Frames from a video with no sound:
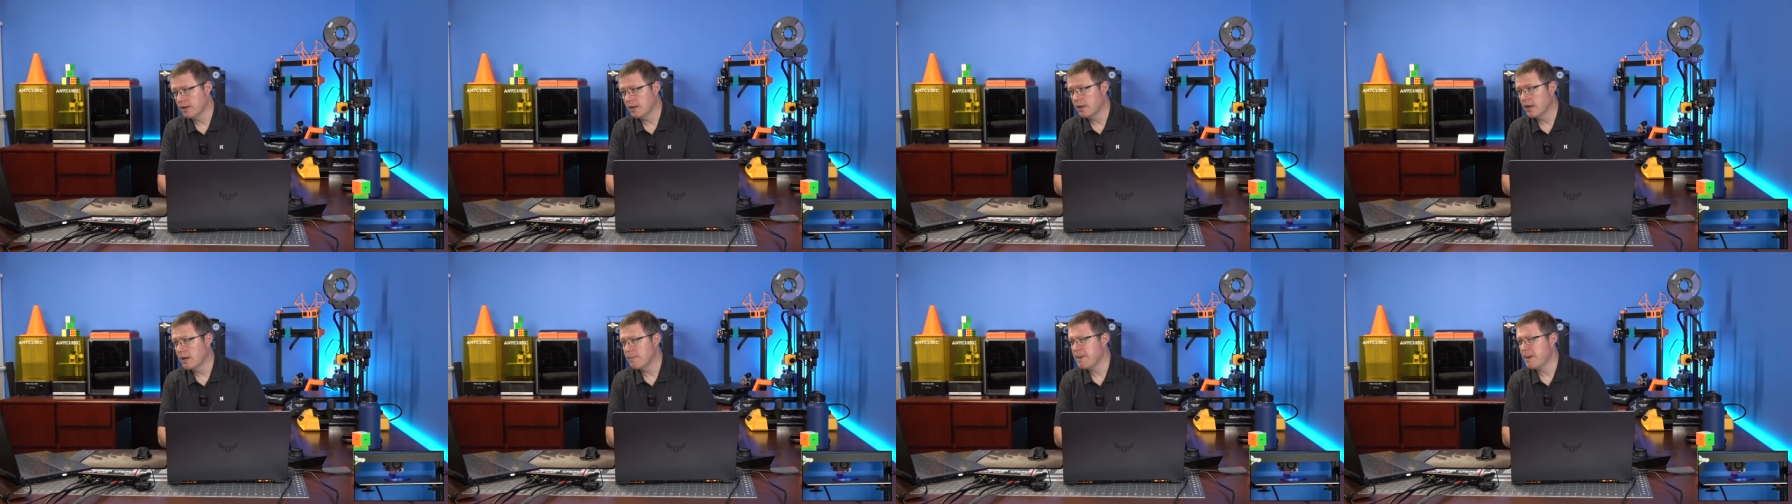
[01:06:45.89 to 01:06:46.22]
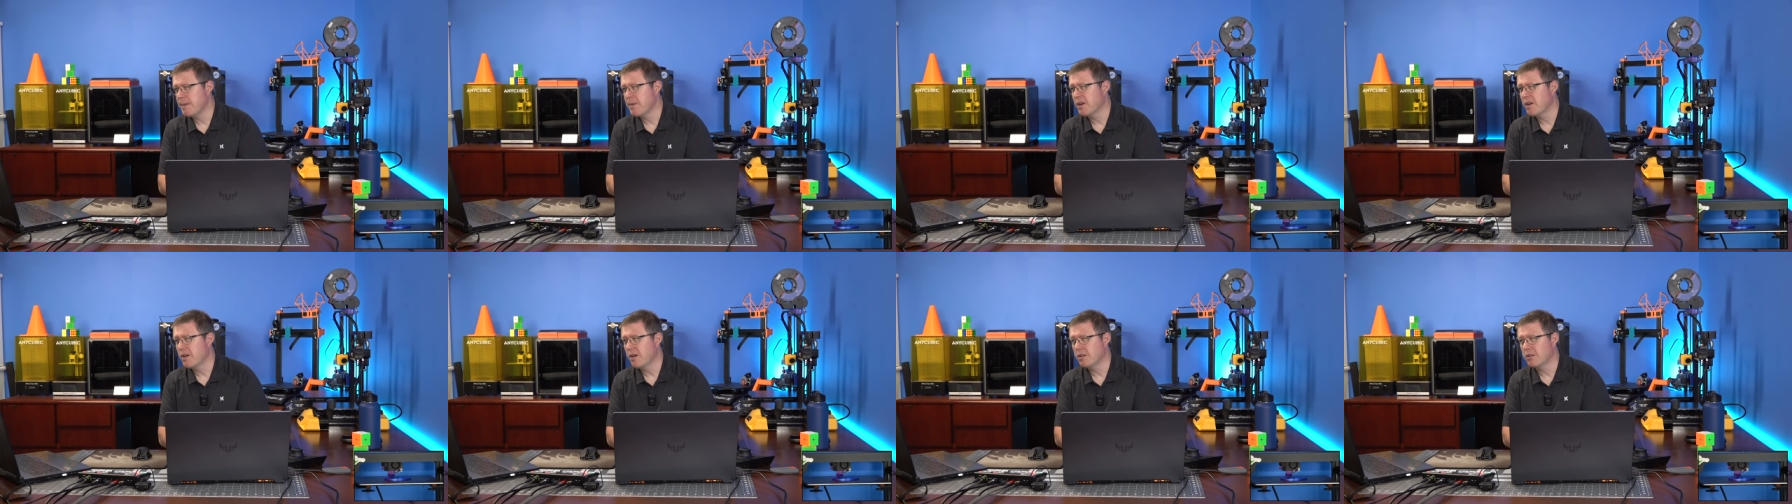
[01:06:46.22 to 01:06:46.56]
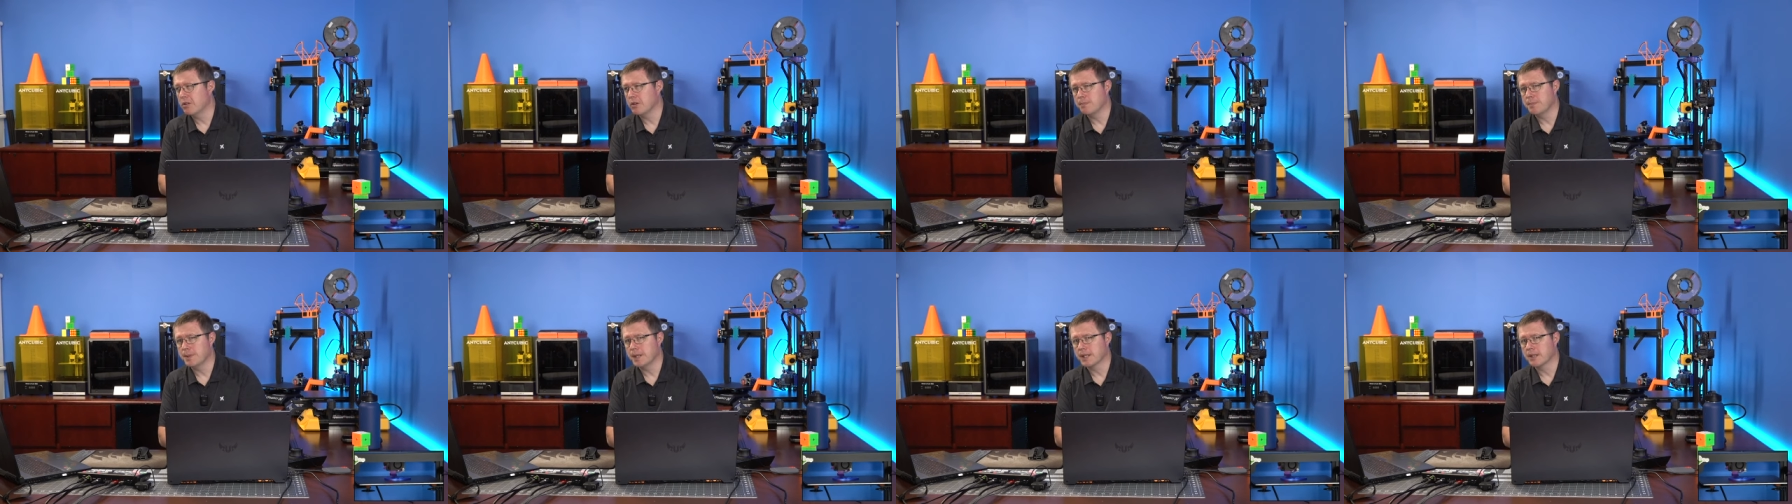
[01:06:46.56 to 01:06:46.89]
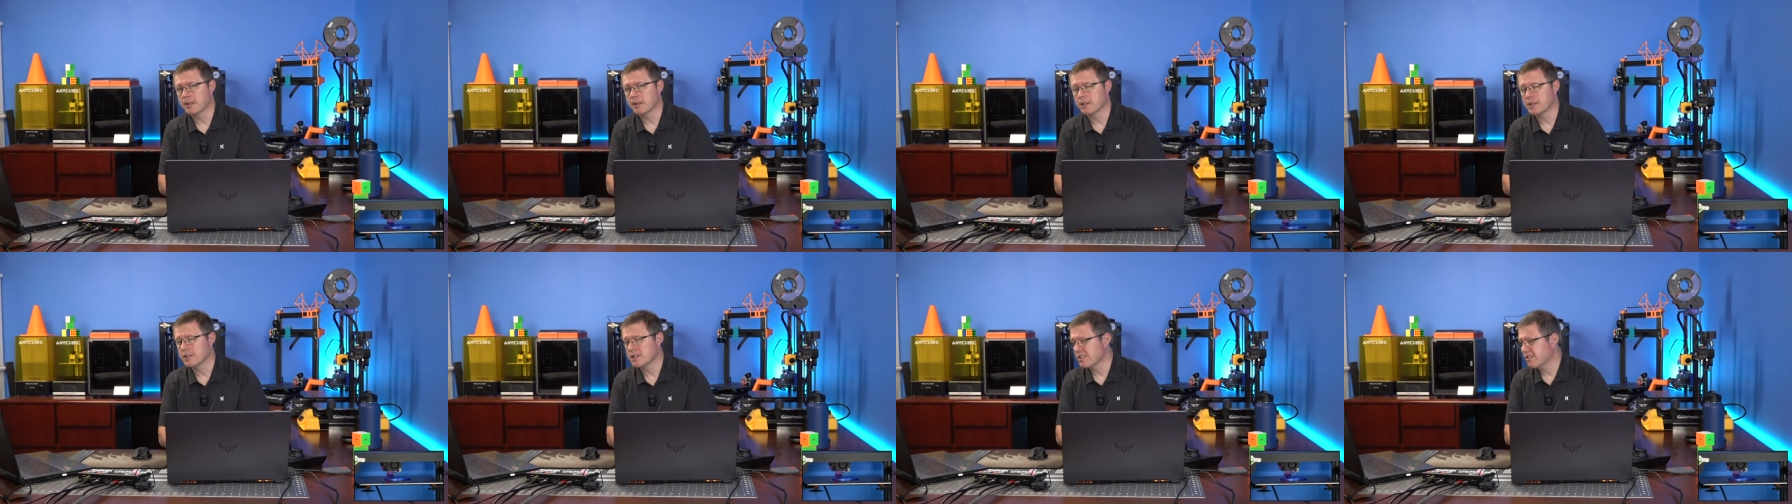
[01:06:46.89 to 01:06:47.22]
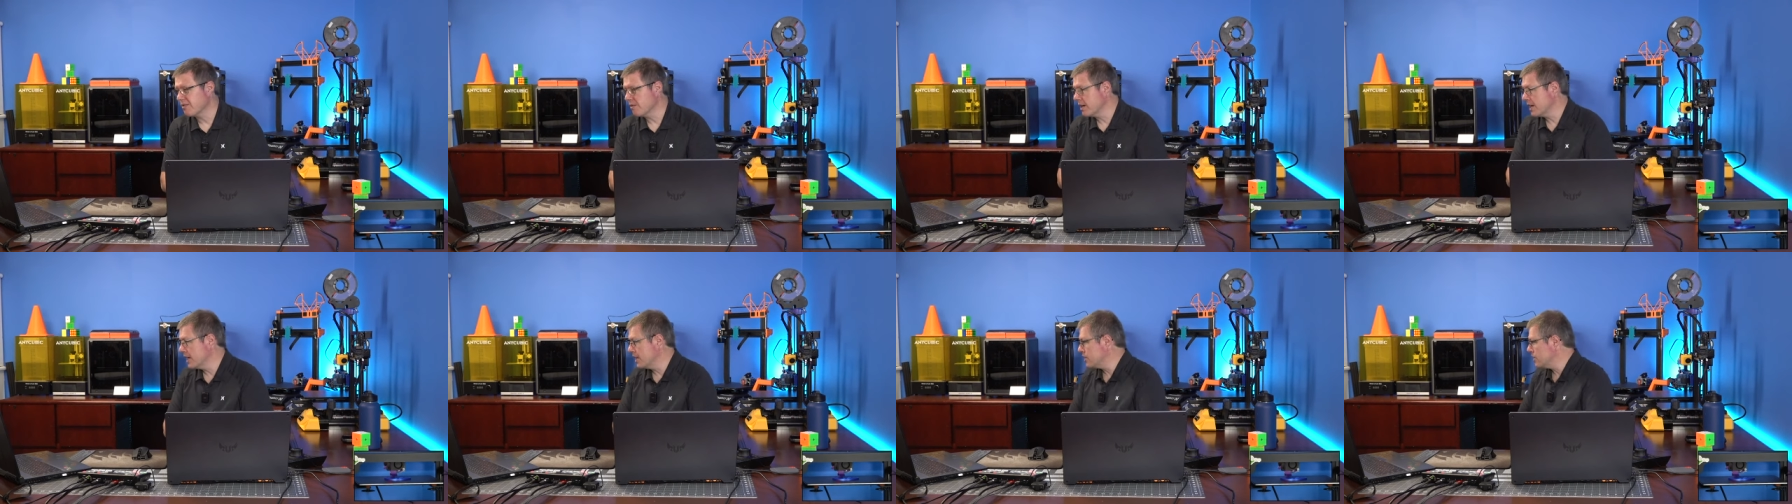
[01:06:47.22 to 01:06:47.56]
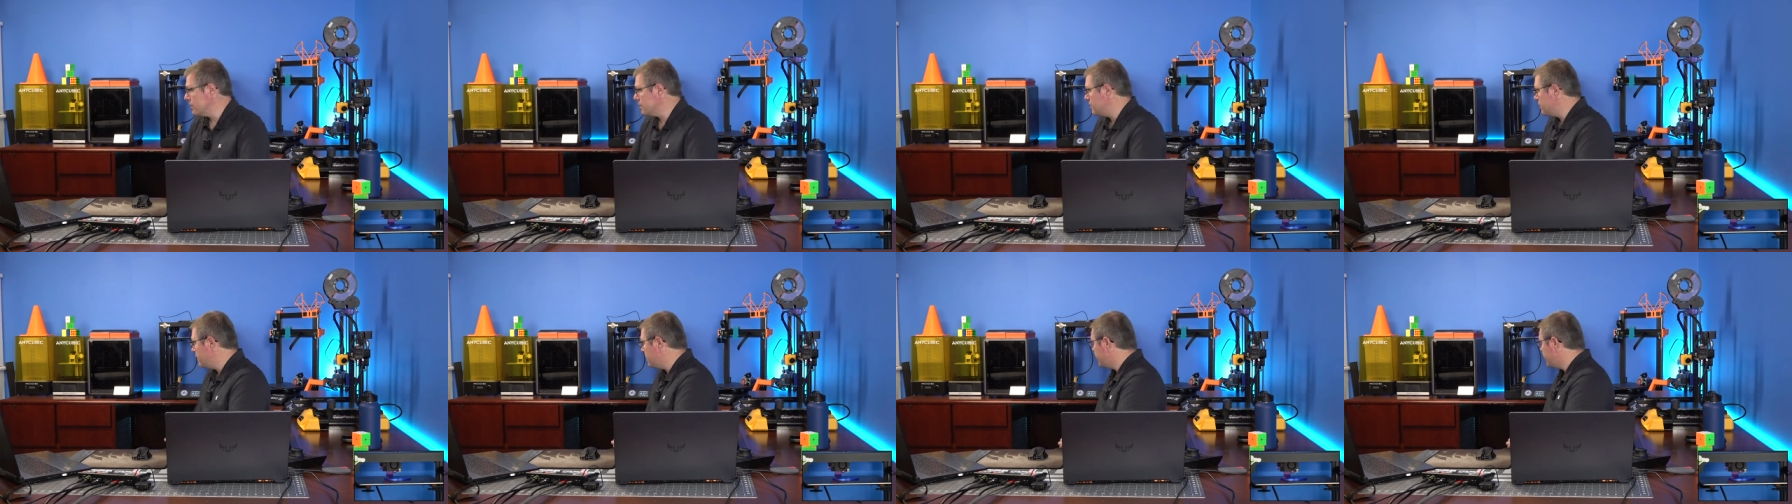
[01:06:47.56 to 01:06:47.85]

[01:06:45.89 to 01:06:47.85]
And maybe go a little bigger because three inches